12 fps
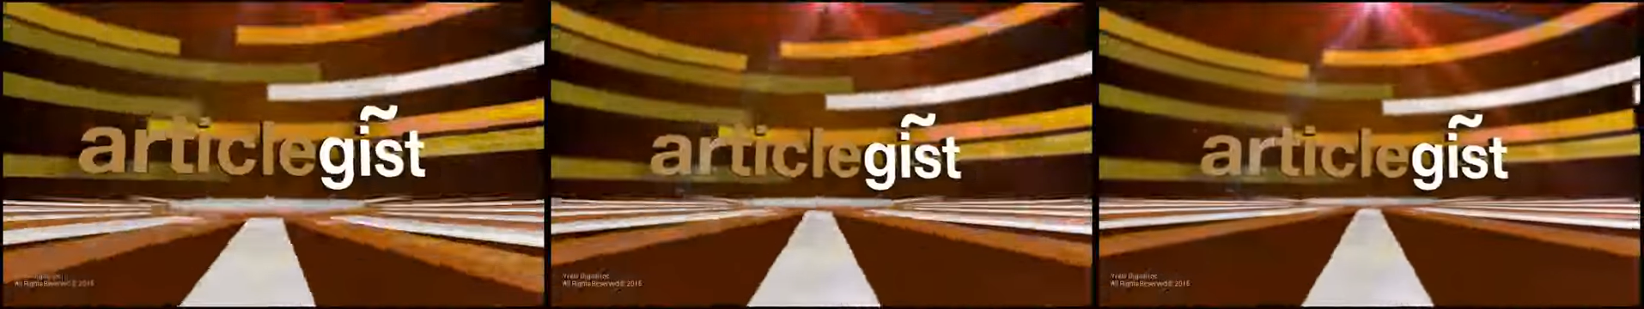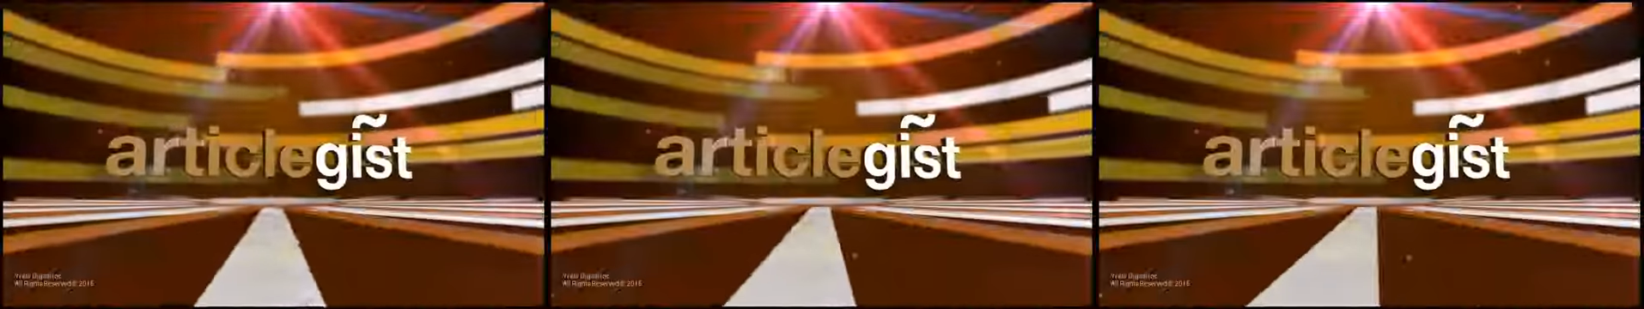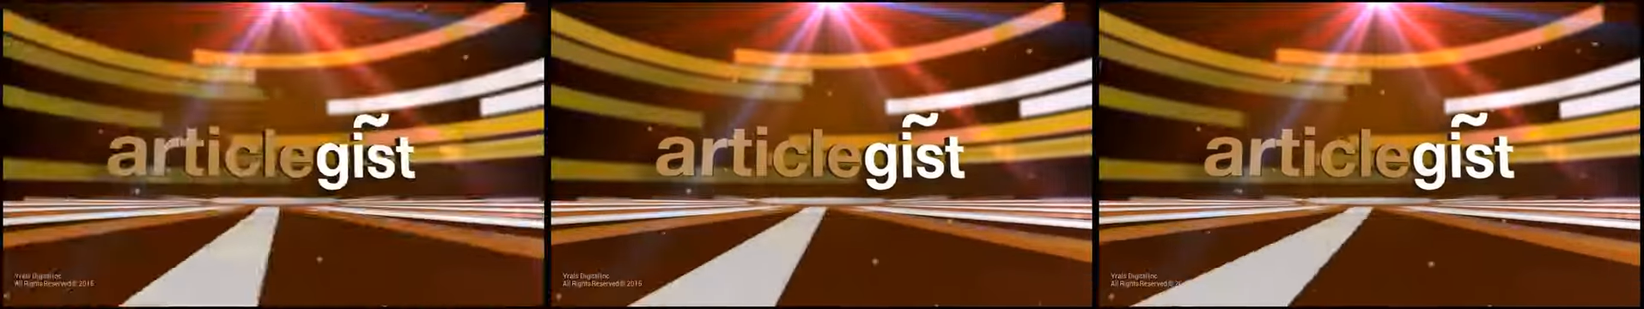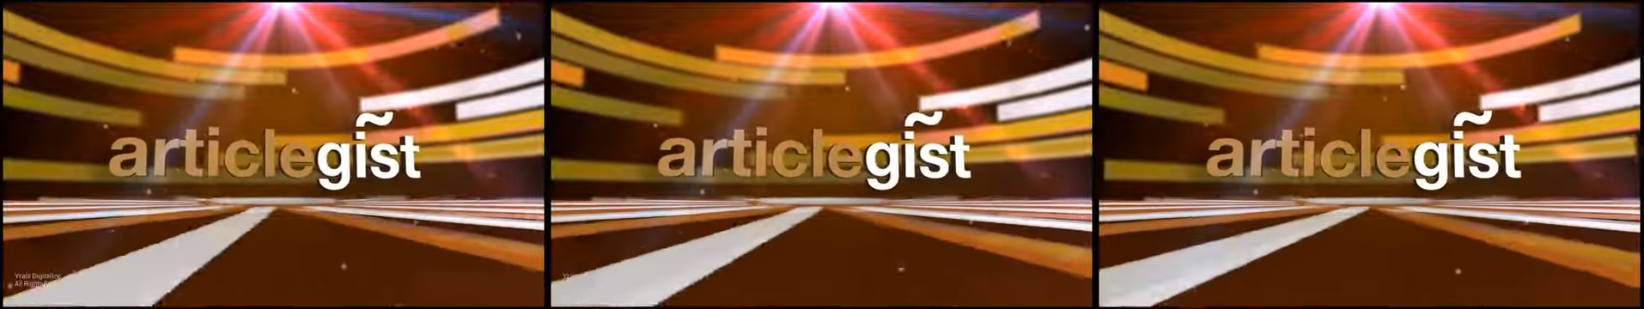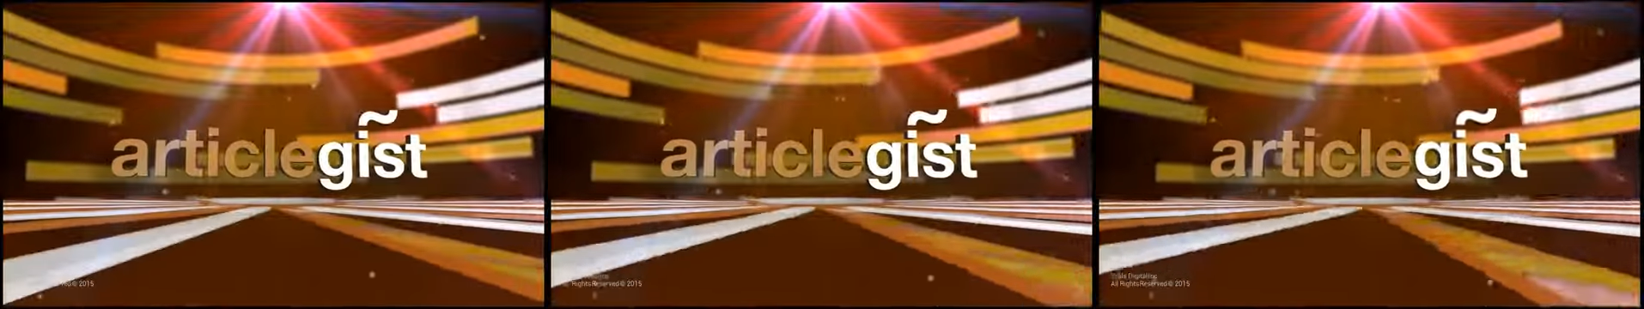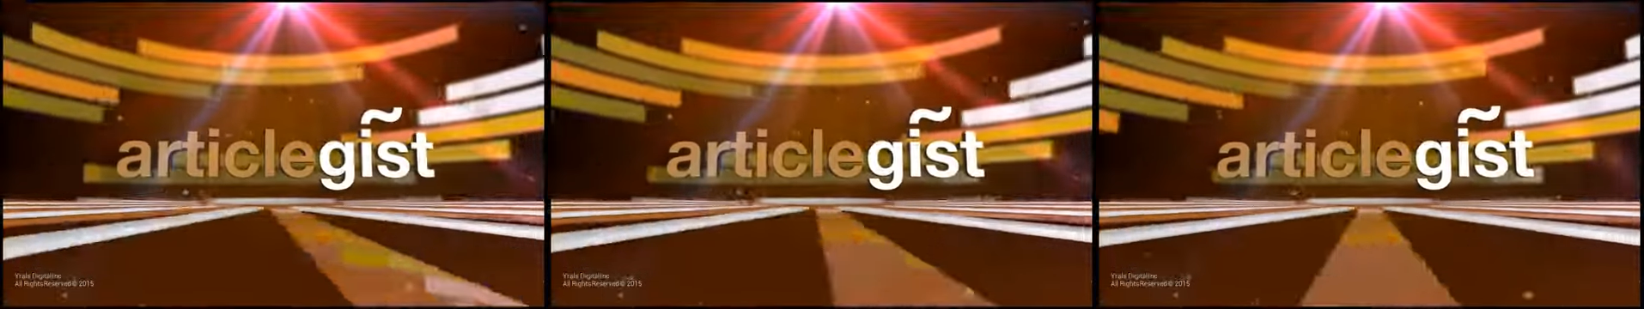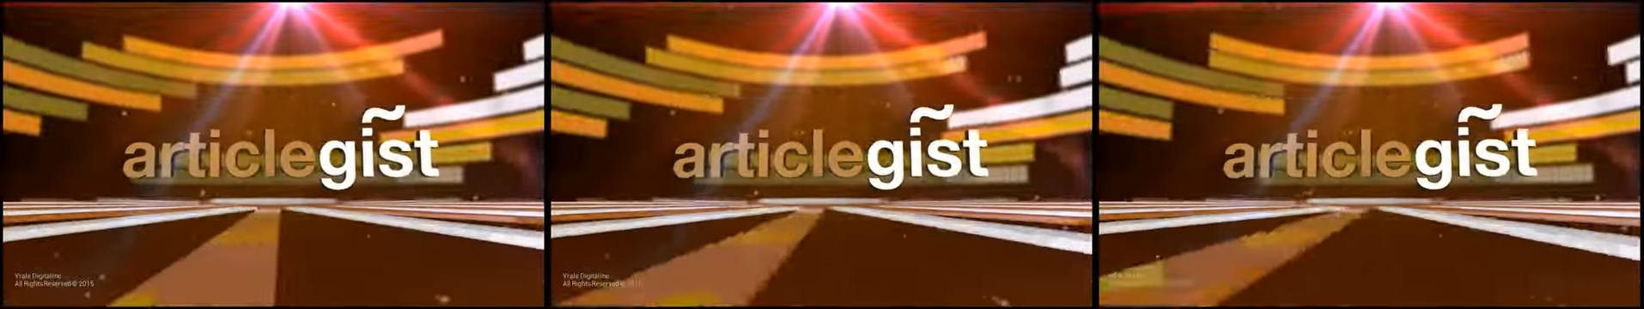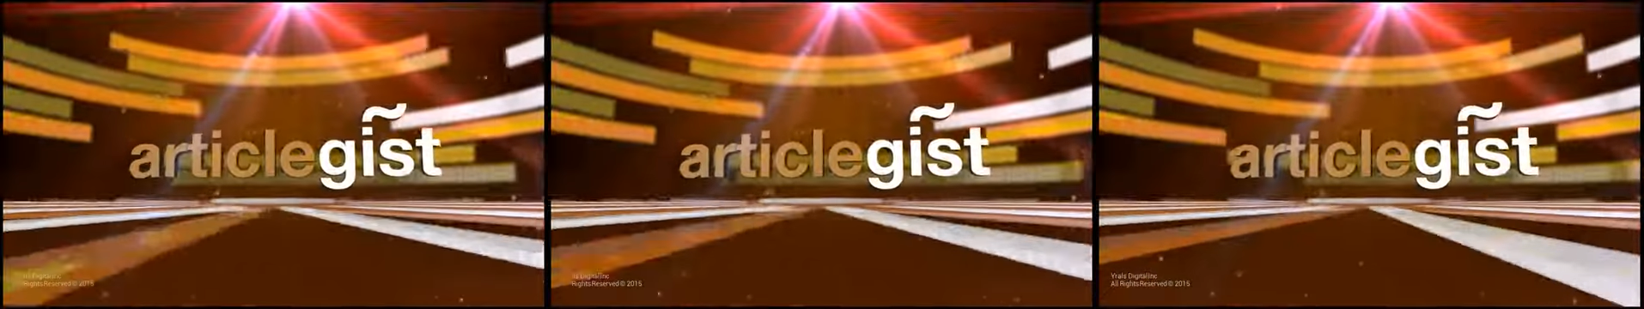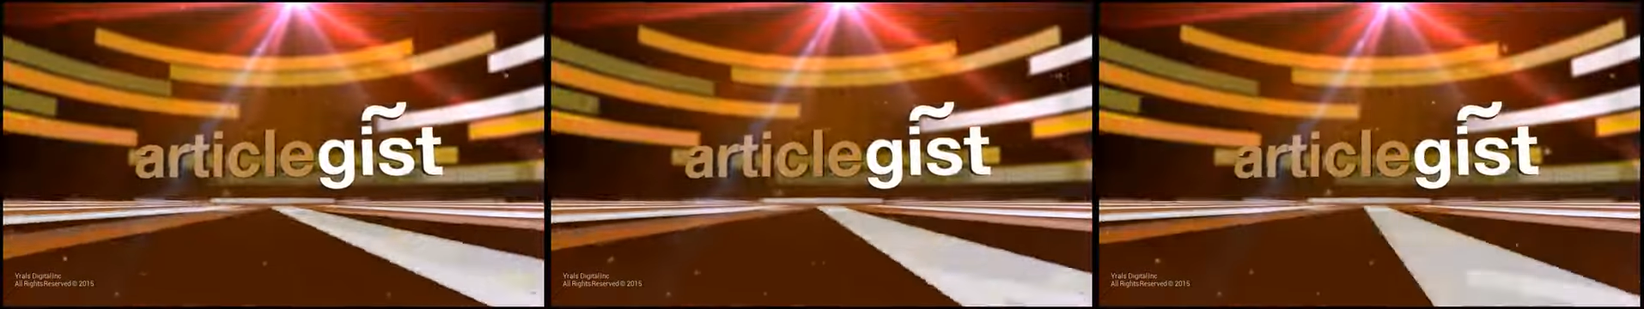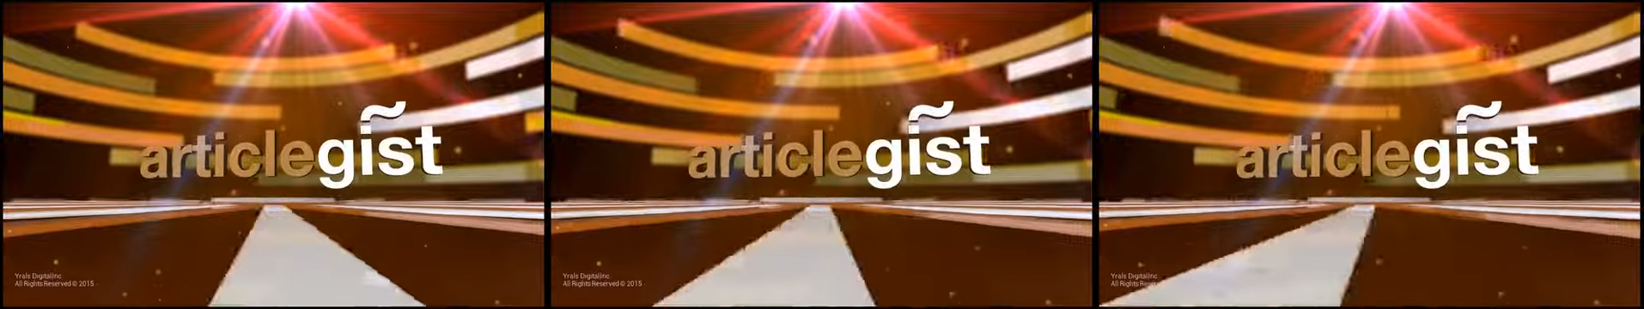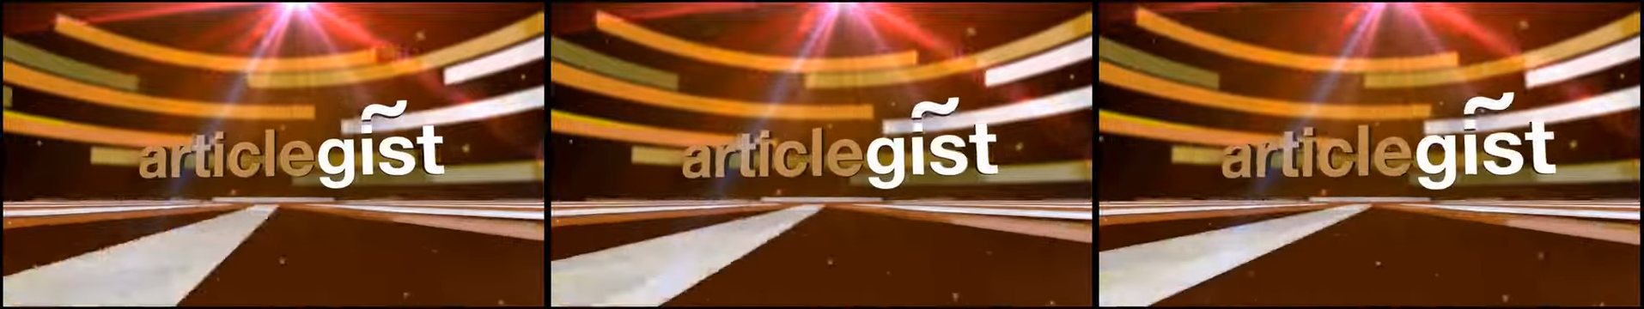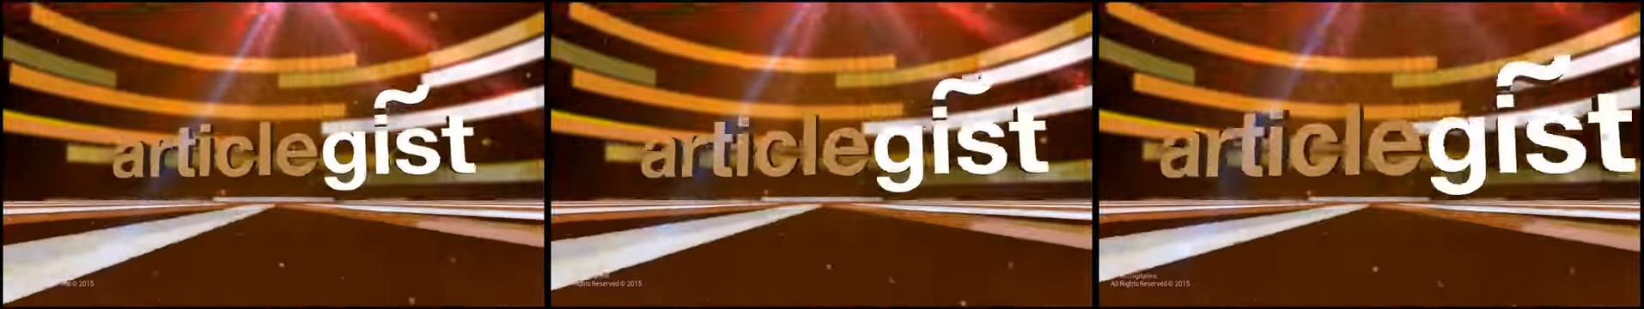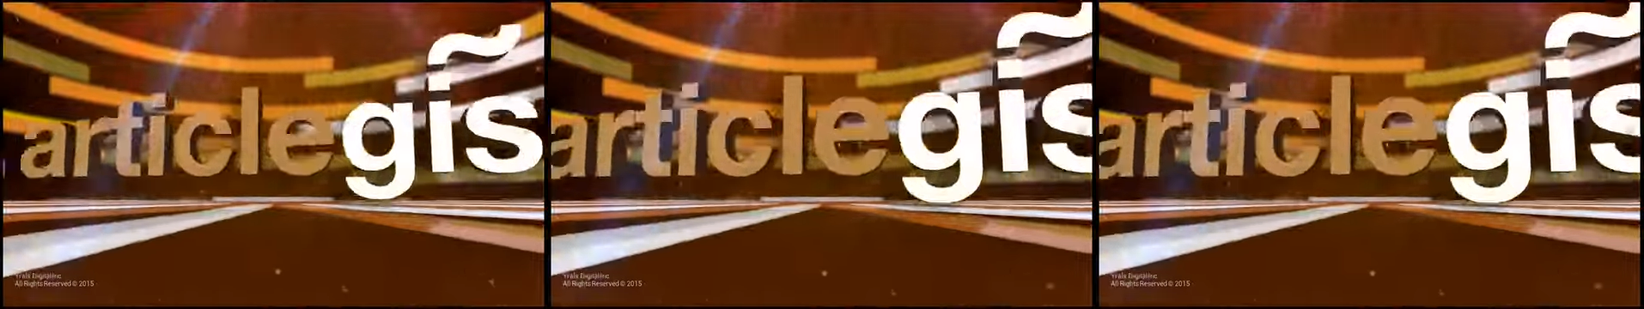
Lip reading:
(no speaker visible)